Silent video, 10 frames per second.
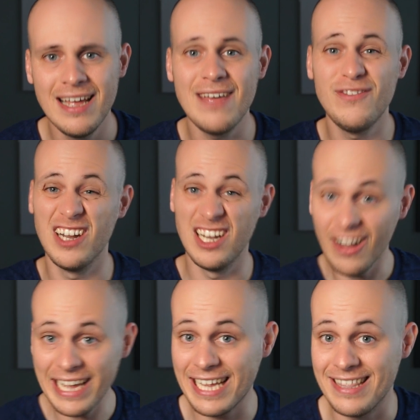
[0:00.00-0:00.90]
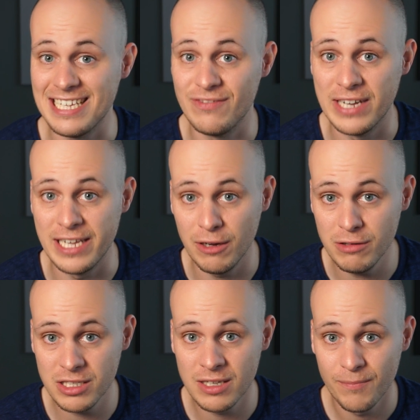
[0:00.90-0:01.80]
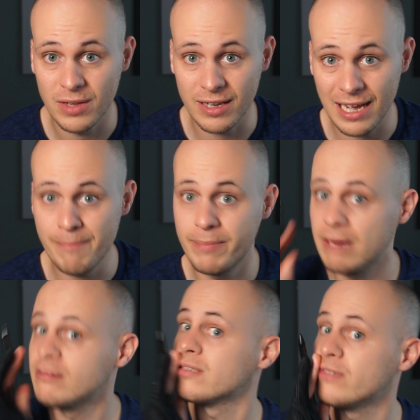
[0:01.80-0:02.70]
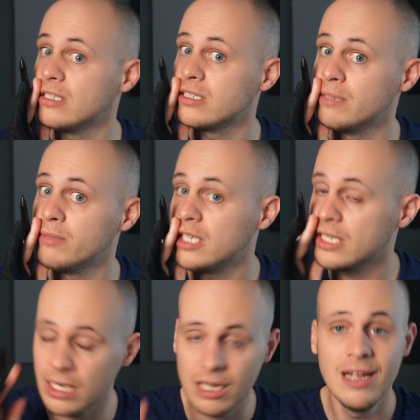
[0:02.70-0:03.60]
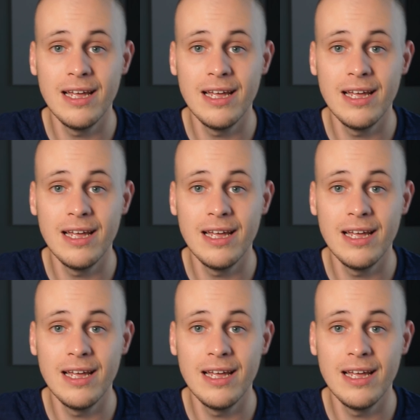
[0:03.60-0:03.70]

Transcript: If you're liking these videos, okay, and parents, if you're listening in particular,